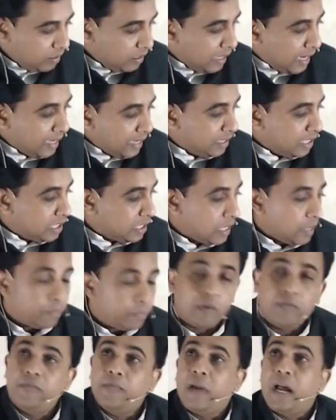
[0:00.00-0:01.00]
like this
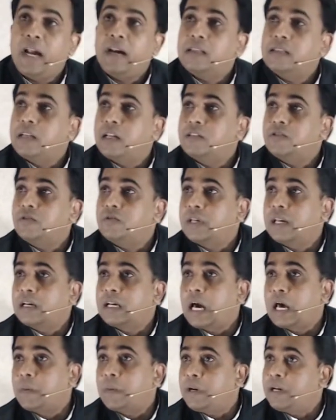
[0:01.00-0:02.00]
type of mat is also okay.
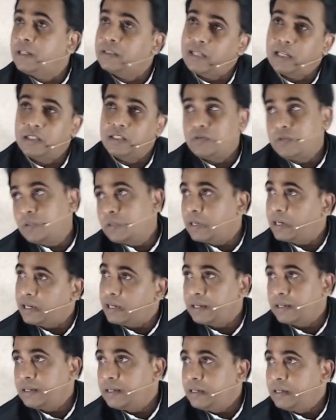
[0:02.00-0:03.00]
Carpet is also okay.
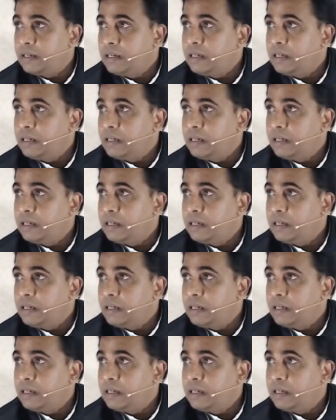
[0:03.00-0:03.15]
